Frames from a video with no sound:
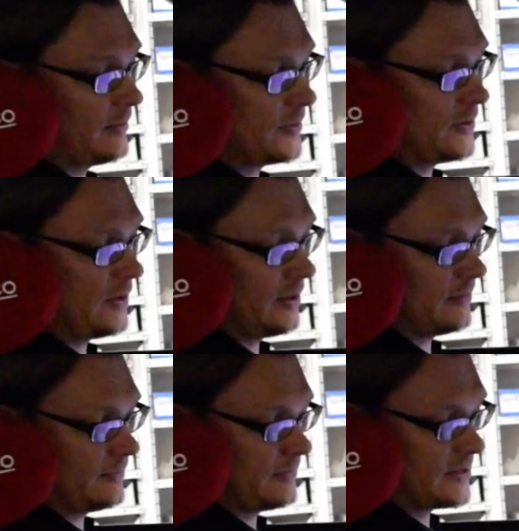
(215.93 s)
So you
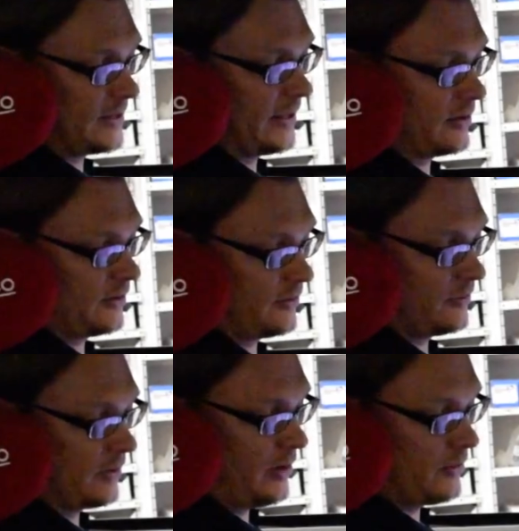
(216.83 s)
can select
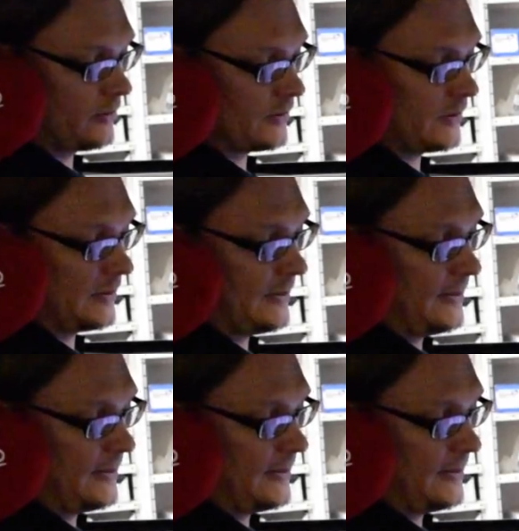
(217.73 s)
through those.